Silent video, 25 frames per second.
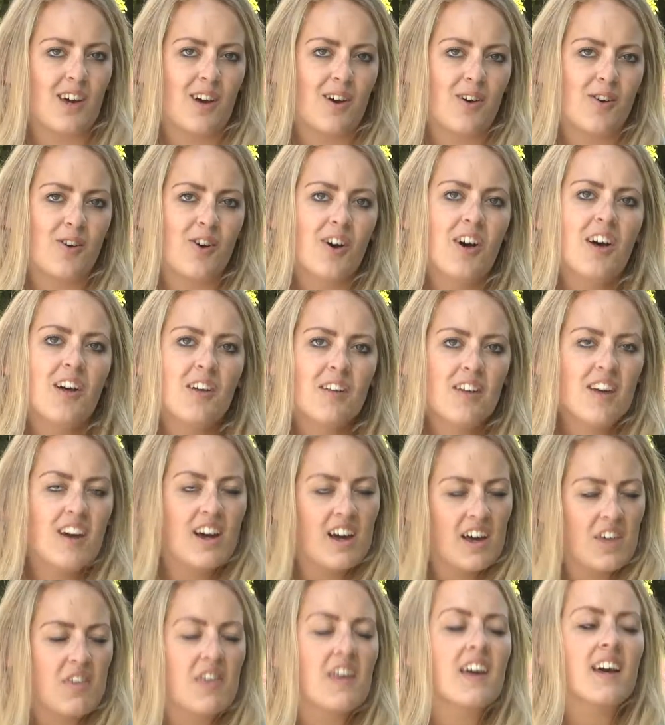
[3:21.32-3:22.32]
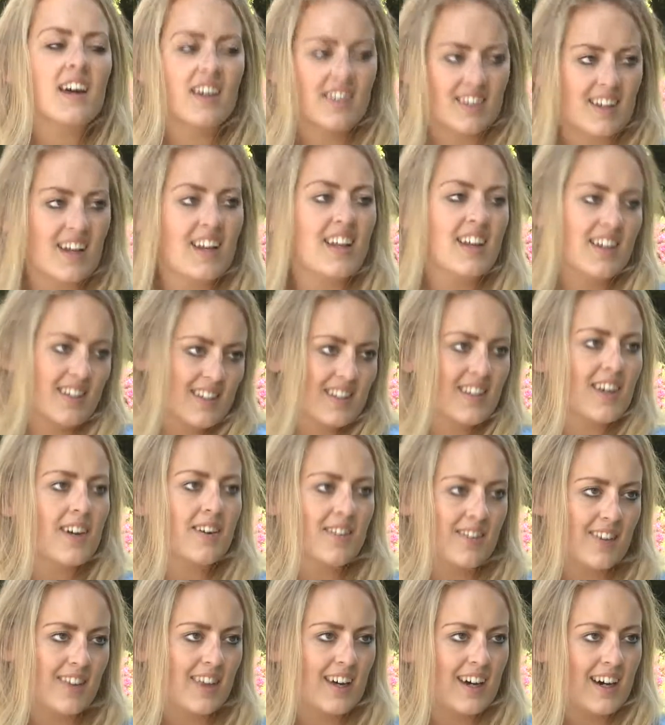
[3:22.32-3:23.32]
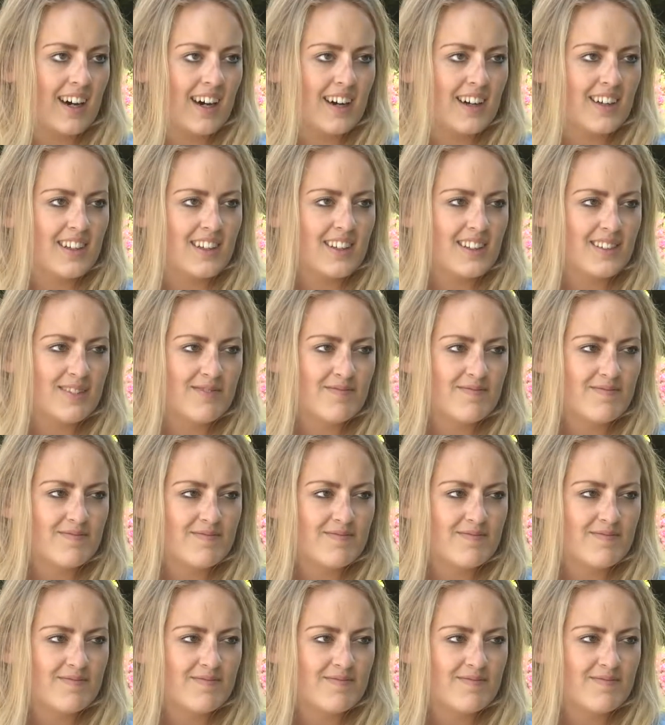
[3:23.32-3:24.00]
So I think I'll tell her to go to the Cal.